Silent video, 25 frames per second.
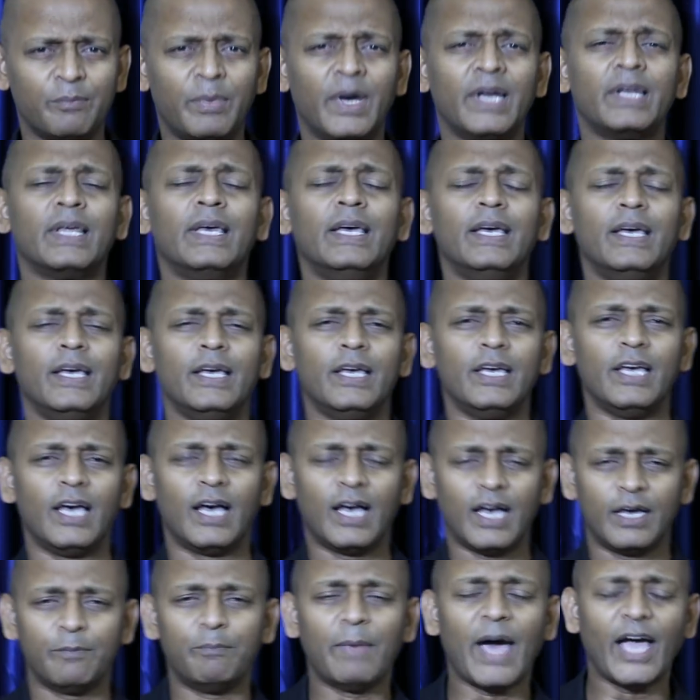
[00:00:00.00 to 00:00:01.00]
But
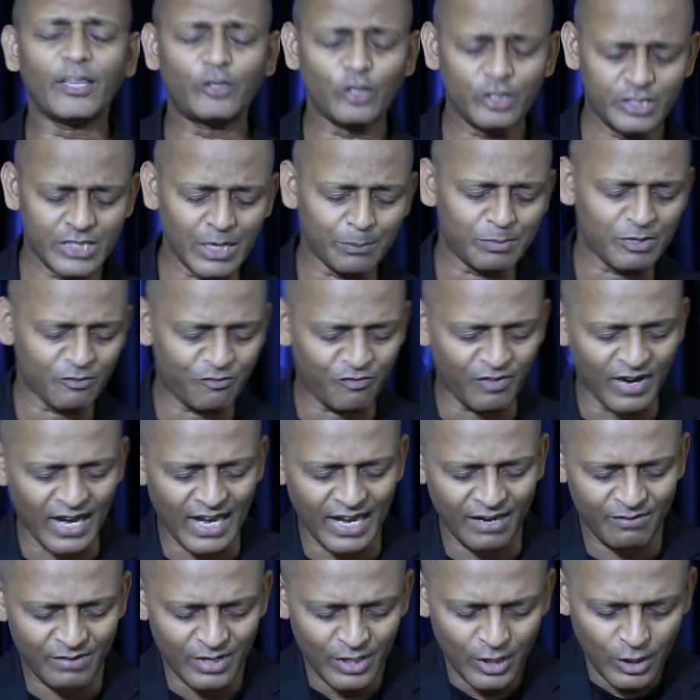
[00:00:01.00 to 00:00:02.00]
Matthew chapter
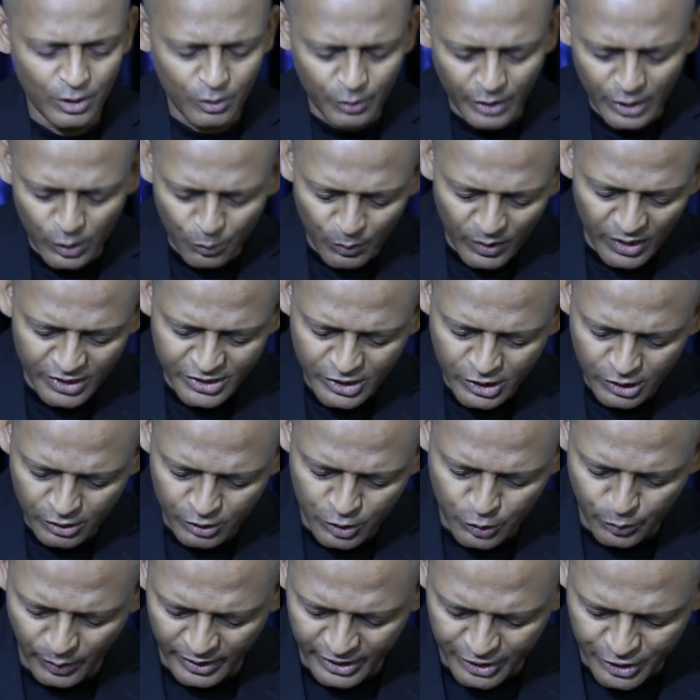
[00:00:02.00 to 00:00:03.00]
5, look at verse
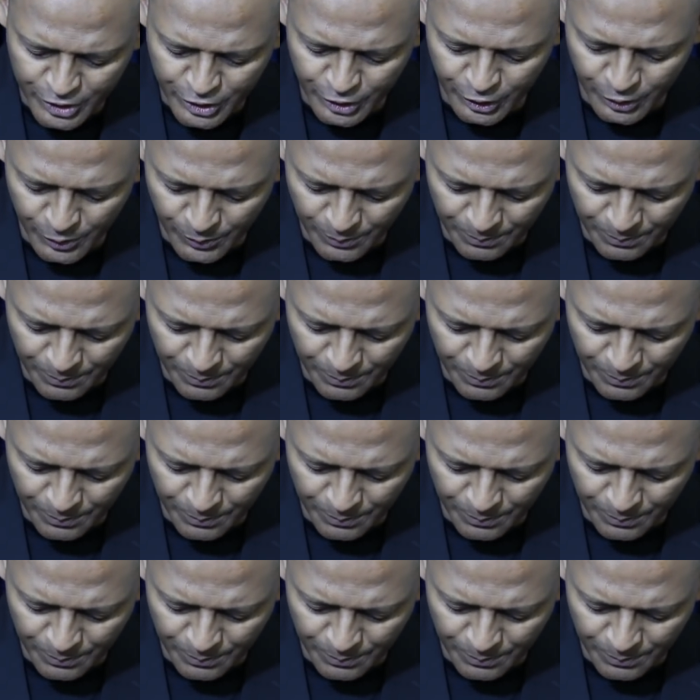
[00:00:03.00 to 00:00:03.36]
22.